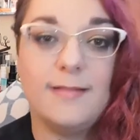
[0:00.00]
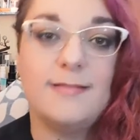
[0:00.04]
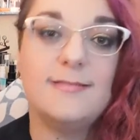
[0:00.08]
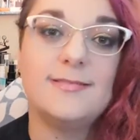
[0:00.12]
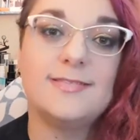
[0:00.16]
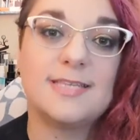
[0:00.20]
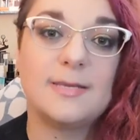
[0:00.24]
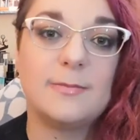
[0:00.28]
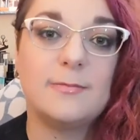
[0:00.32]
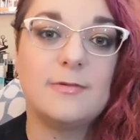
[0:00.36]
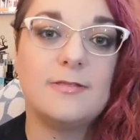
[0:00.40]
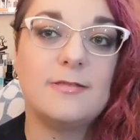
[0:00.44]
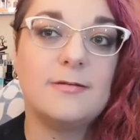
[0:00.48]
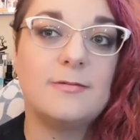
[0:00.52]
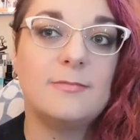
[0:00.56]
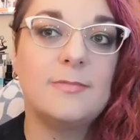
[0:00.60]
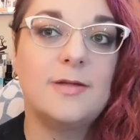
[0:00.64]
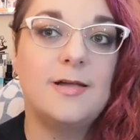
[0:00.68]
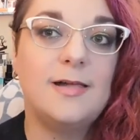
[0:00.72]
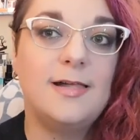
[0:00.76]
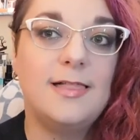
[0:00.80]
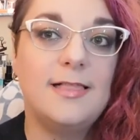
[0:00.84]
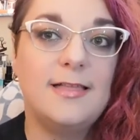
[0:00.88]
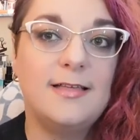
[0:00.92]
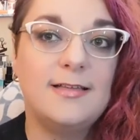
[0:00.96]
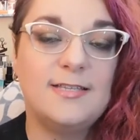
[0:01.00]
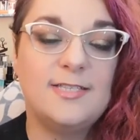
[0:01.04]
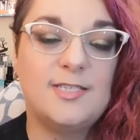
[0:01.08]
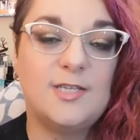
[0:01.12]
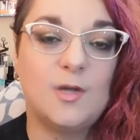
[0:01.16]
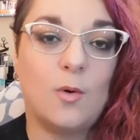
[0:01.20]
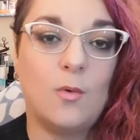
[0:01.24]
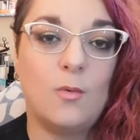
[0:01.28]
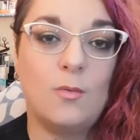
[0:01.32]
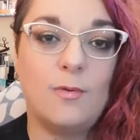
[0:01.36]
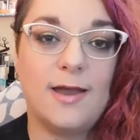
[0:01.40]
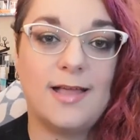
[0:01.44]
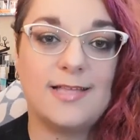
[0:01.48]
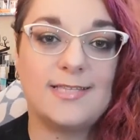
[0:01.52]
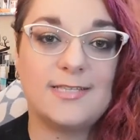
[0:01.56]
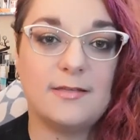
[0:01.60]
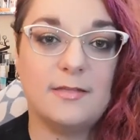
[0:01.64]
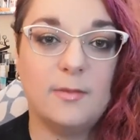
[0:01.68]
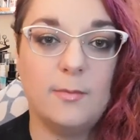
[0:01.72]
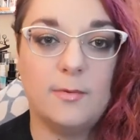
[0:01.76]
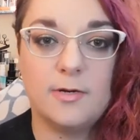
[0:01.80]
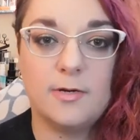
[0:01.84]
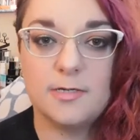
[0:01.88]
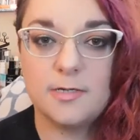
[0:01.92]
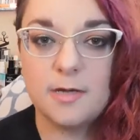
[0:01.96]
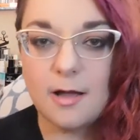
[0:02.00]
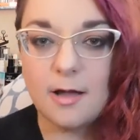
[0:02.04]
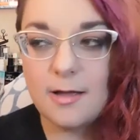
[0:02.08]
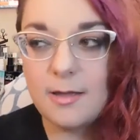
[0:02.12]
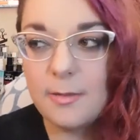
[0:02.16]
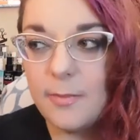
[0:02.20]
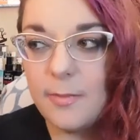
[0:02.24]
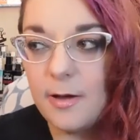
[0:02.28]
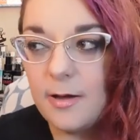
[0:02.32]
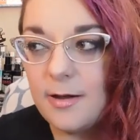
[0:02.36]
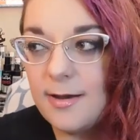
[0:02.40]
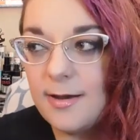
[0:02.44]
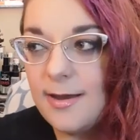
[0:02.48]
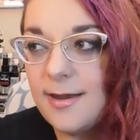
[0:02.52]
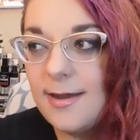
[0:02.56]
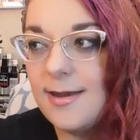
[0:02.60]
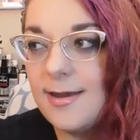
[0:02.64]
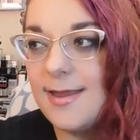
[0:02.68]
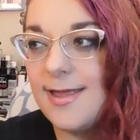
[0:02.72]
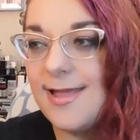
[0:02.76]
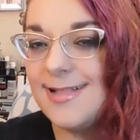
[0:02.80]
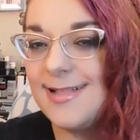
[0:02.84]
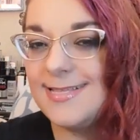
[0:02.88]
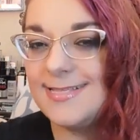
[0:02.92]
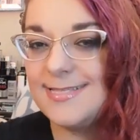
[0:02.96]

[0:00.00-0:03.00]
and some of them don't necessarily want to talk about it.